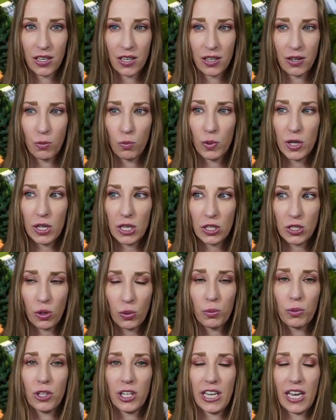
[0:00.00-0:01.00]
We
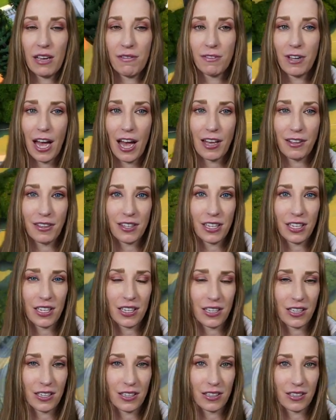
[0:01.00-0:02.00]
don't really have Gothic
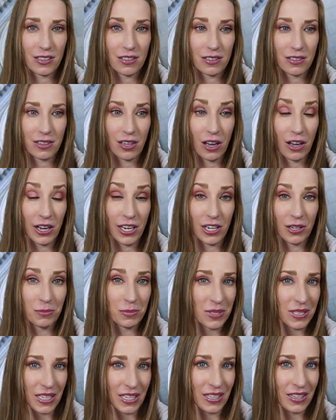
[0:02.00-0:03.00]

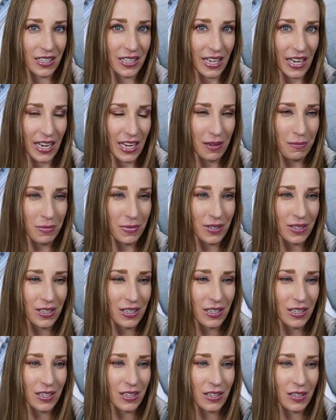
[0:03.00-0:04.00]
items in the game,
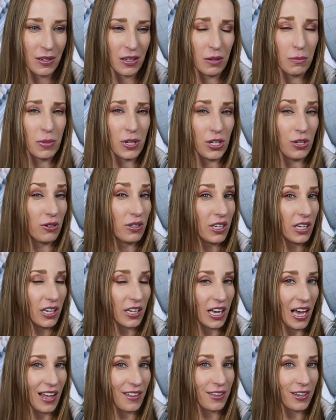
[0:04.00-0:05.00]
but you can get
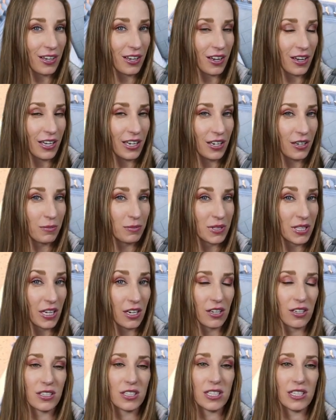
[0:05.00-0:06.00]
Gothic items that
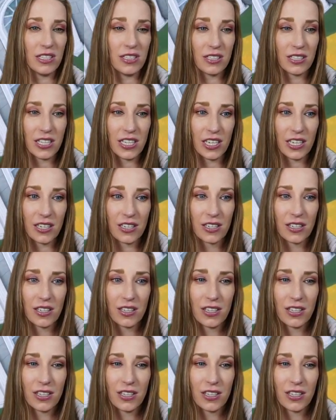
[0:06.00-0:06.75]
are CC.